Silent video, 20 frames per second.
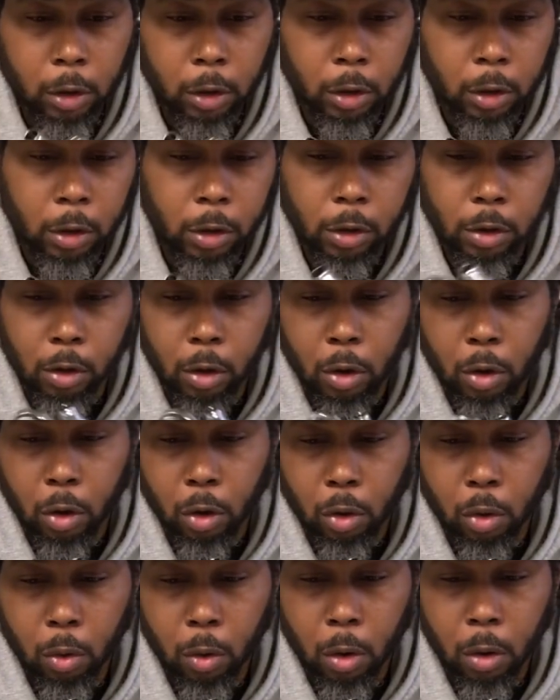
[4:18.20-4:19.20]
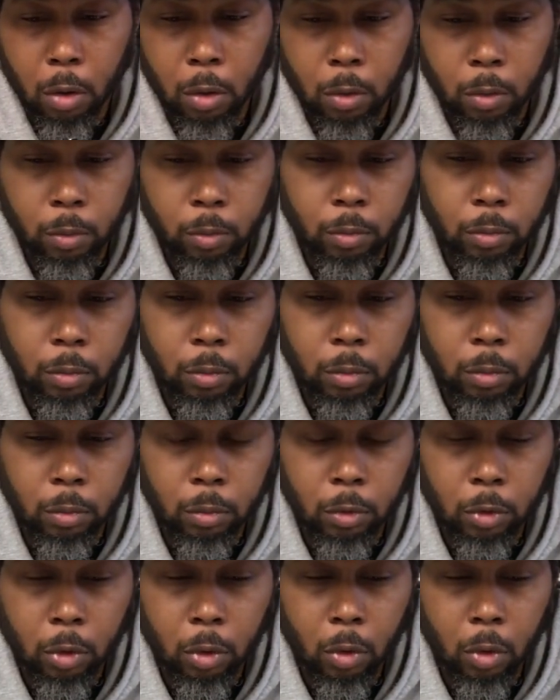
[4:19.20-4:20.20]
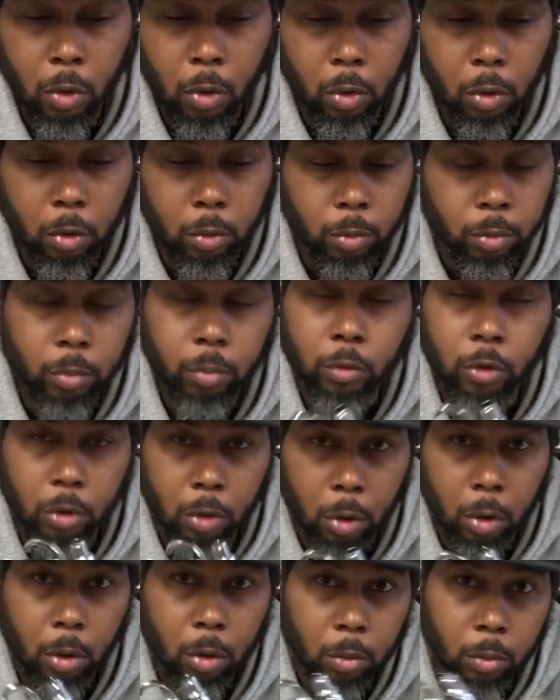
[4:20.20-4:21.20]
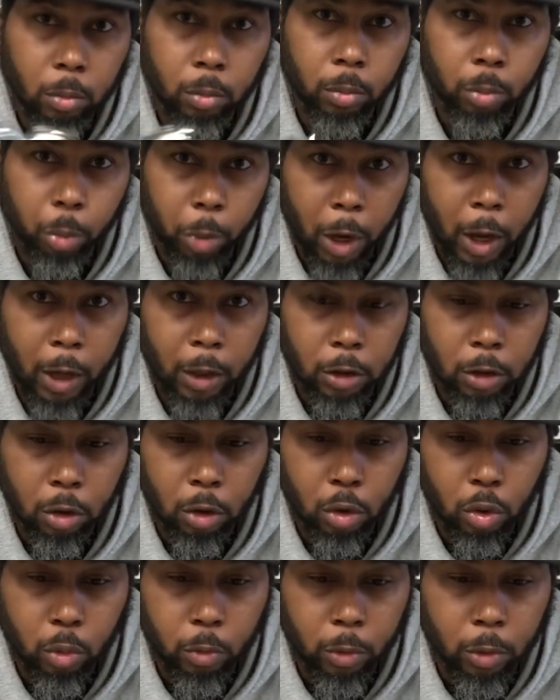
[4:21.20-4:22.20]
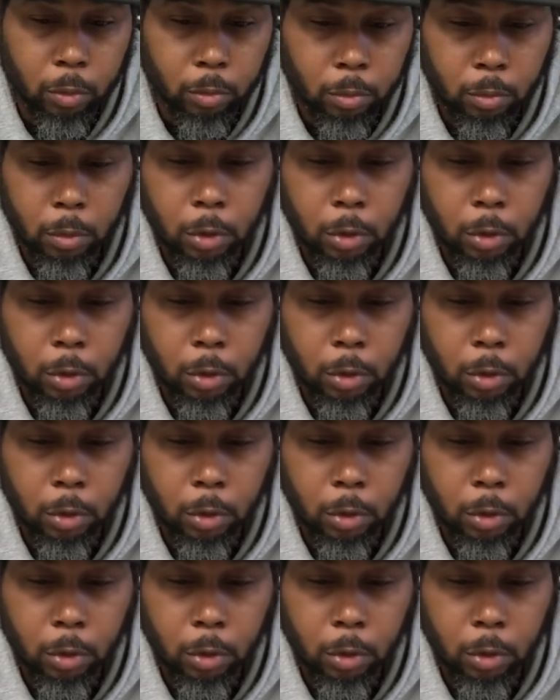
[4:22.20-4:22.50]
it's all chrome or, you know, polished aluminum